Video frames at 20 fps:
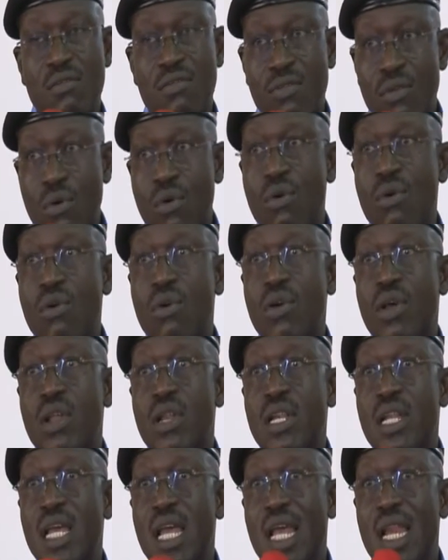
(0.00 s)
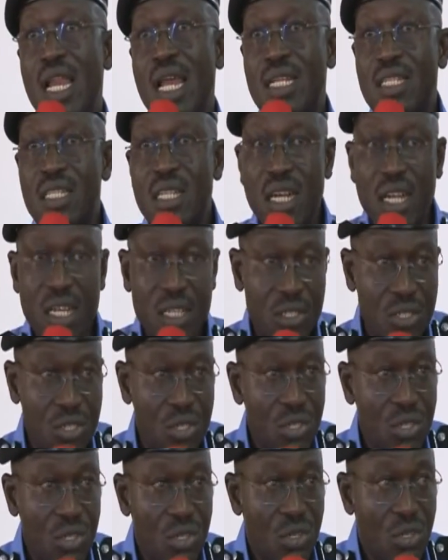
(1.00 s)
for the electorate
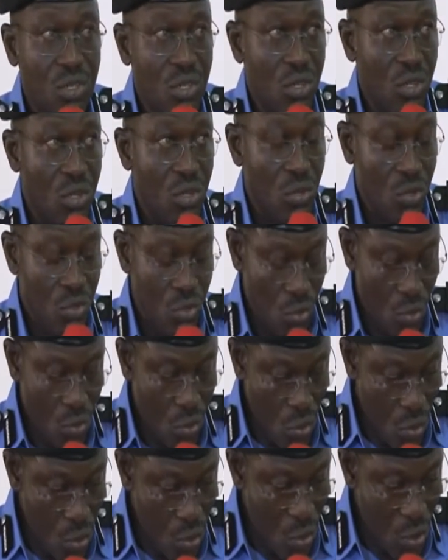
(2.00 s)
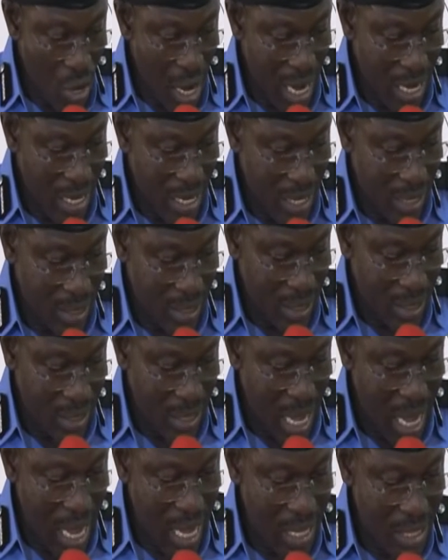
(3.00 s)
to go and
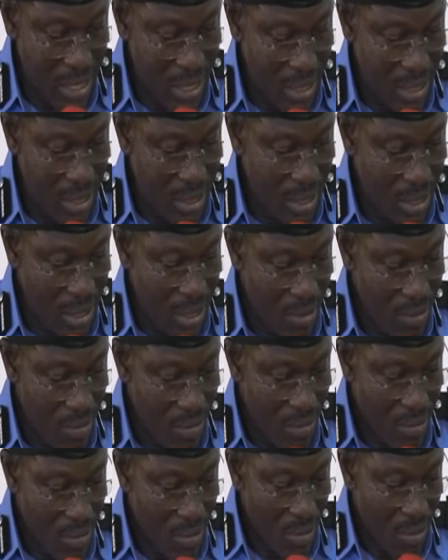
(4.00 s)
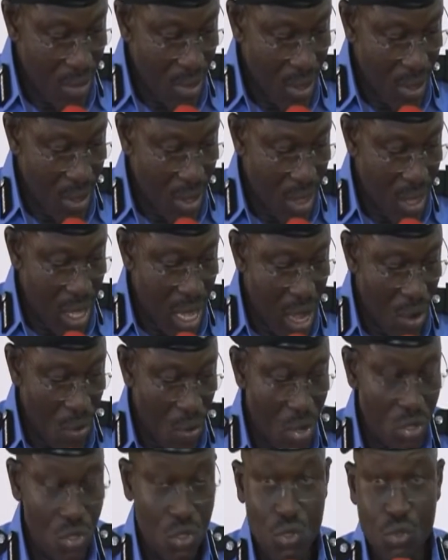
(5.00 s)
exercise their
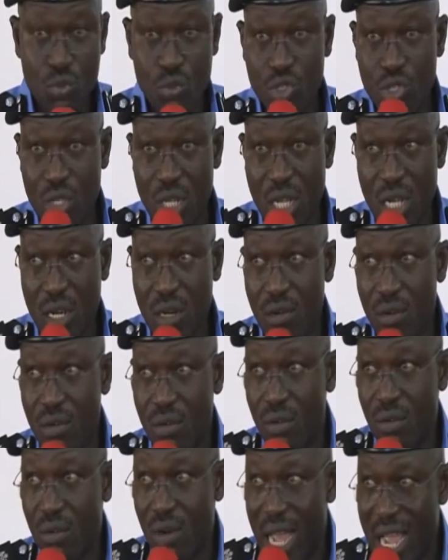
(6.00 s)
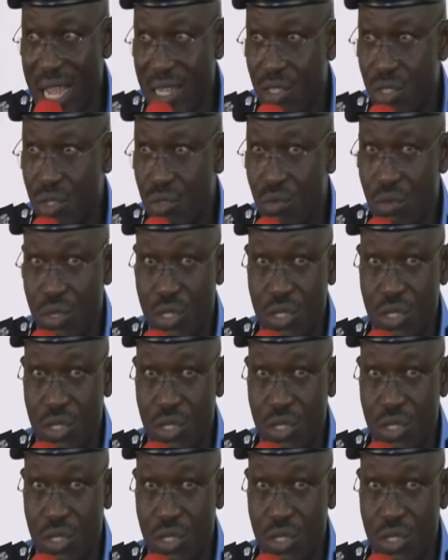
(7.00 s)
constitutional rights,